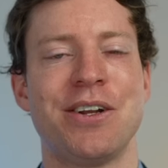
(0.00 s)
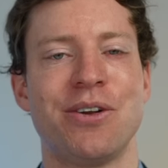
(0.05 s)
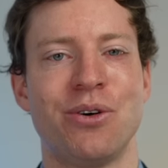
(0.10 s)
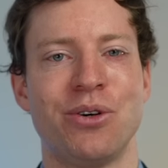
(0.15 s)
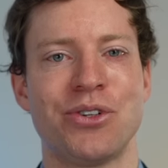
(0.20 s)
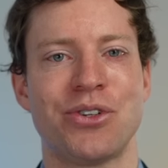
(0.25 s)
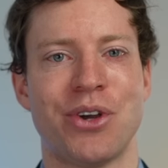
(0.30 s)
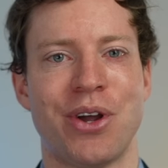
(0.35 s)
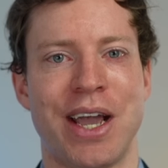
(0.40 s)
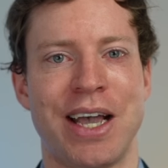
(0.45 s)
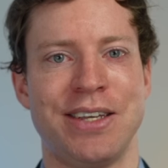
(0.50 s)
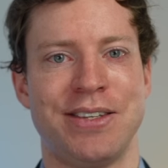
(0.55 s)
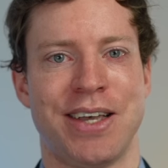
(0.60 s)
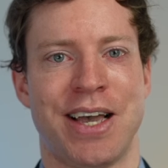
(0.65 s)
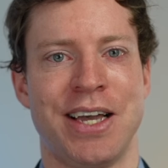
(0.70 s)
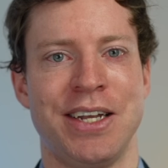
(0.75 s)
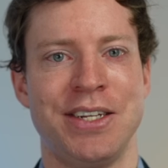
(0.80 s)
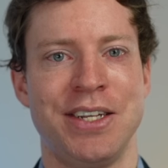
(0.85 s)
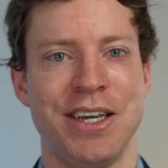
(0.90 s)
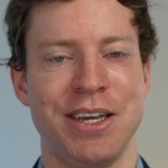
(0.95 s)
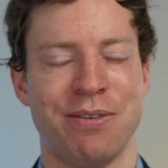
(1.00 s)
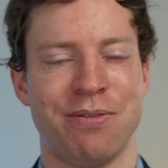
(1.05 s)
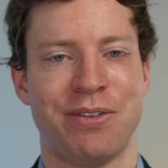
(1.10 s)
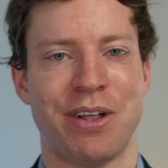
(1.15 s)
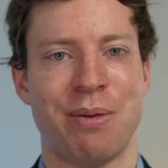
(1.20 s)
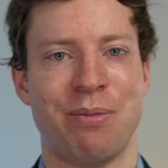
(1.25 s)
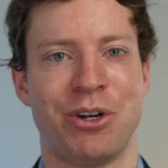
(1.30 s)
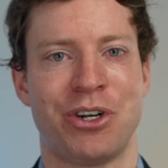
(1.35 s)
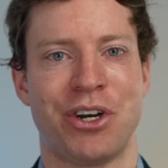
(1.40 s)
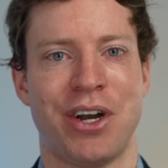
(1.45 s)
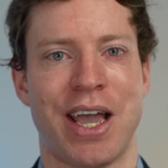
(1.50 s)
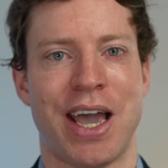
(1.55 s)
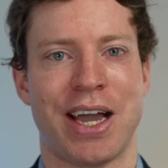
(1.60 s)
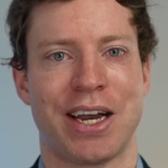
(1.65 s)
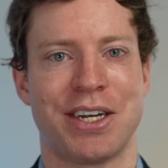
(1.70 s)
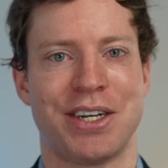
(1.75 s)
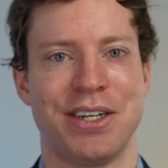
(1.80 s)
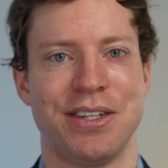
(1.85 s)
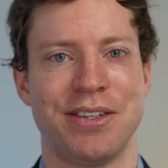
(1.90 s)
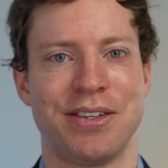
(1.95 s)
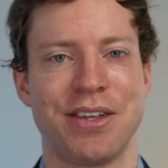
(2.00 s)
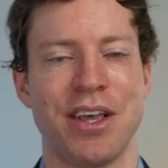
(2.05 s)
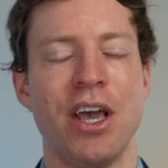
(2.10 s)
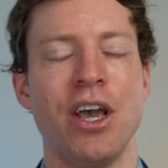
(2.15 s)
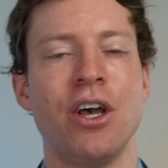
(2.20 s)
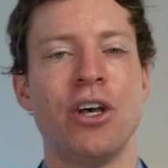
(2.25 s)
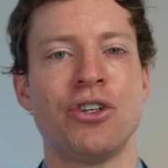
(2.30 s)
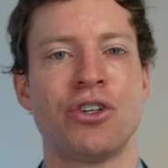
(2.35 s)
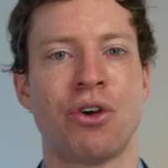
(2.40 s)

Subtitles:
and it also has anti-inflammatory actions.